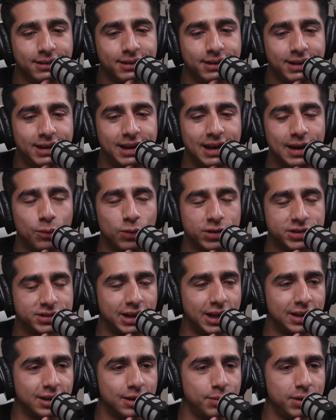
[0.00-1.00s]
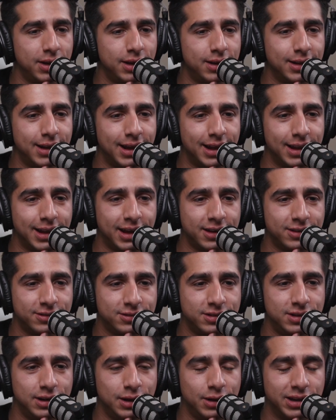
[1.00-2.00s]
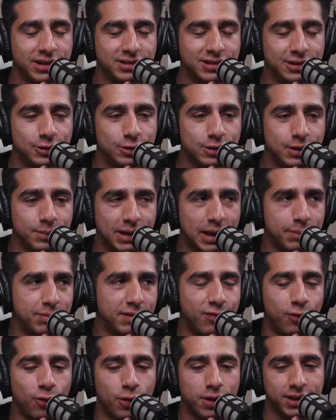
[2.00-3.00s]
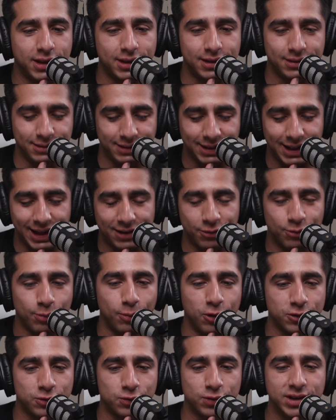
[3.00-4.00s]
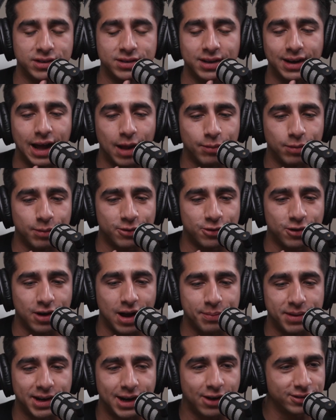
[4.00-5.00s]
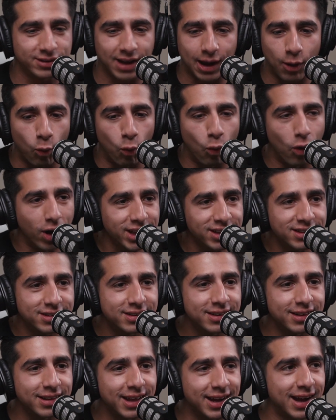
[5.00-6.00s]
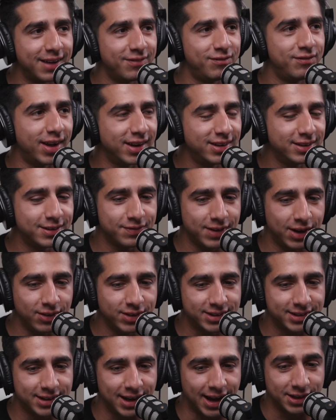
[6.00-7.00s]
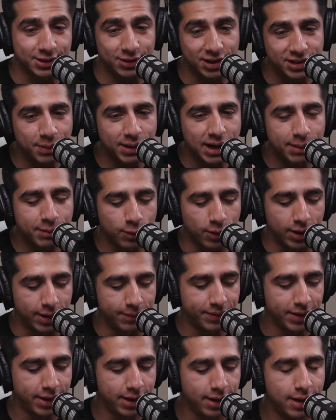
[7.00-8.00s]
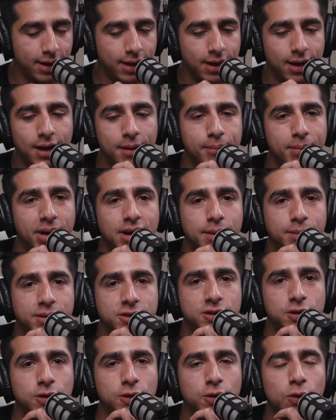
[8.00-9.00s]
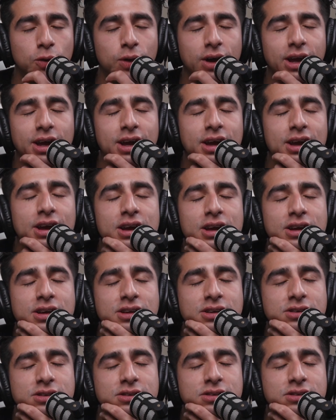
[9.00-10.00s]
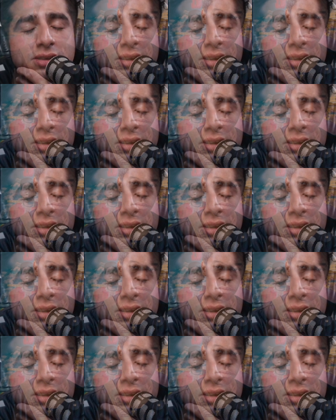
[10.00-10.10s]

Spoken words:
Kim was telling me that like she listened to him like before the like most recent album dropped, and I was like, what? Like I just found this guy. So that's my number one. My number two is